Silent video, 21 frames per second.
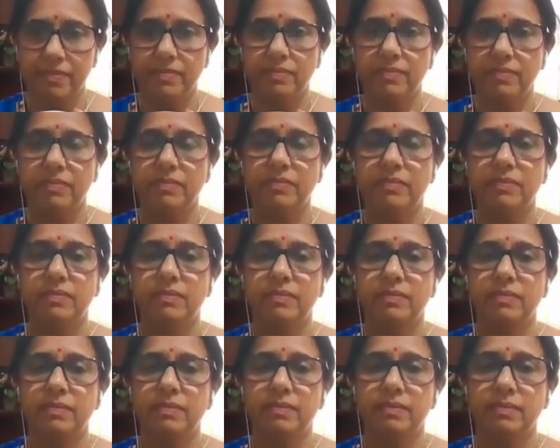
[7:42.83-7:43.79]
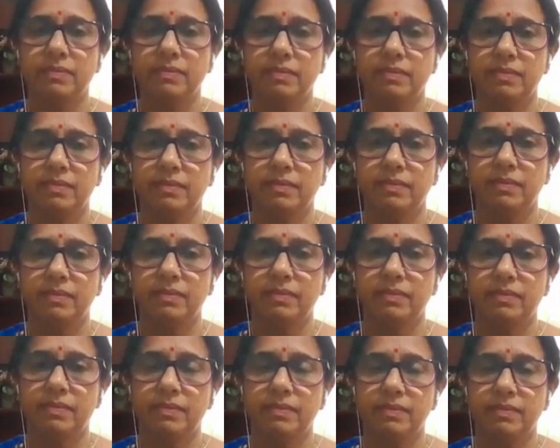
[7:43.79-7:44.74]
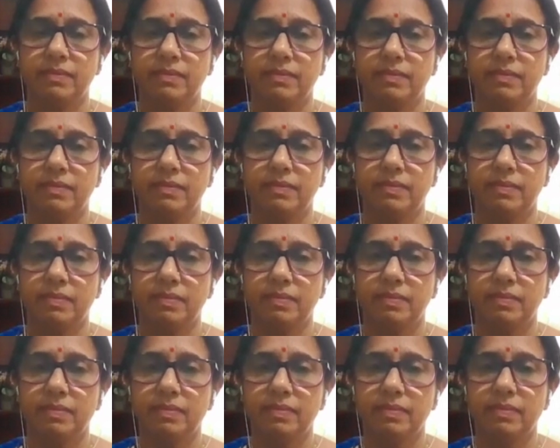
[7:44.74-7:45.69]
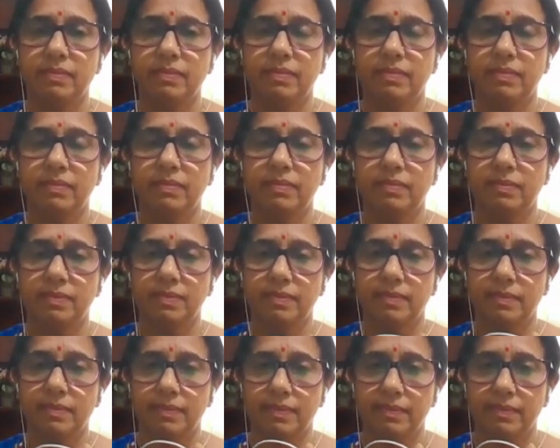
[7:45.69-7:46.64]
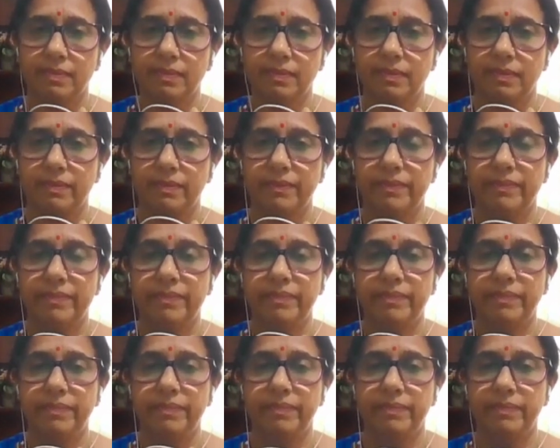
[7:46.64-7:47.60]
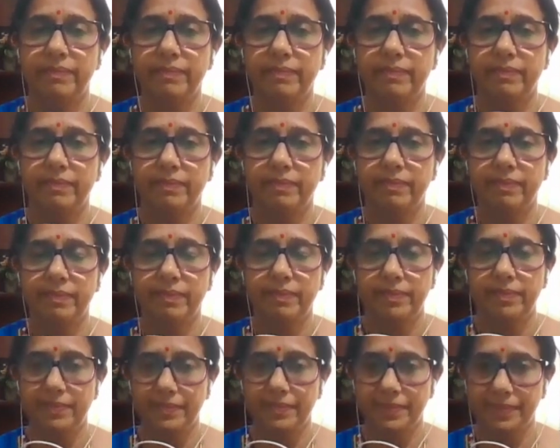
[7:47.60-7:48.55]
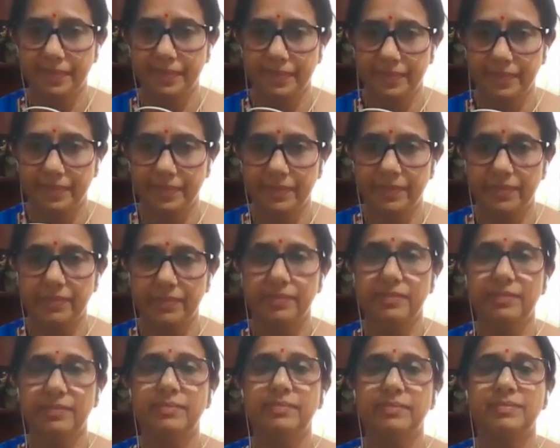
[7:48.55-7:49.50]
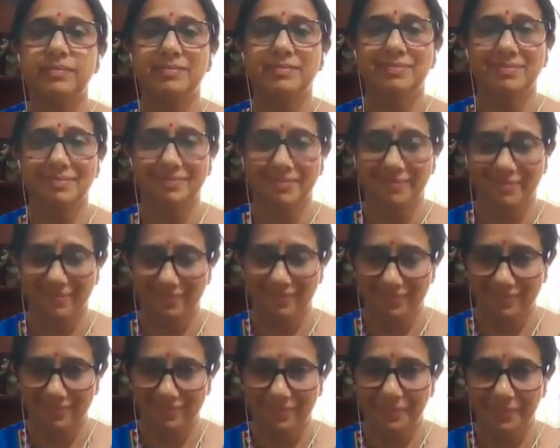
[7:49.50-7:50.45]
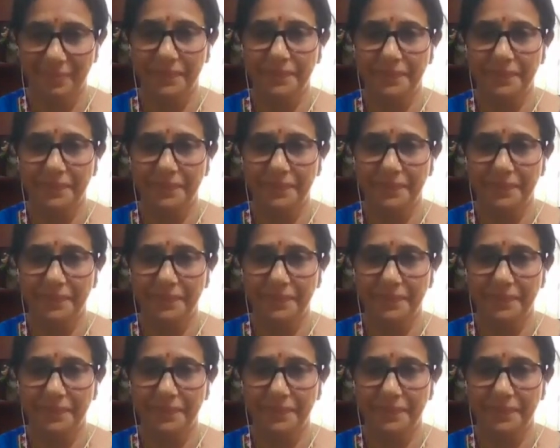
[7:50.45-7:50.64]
This person isn't speaking.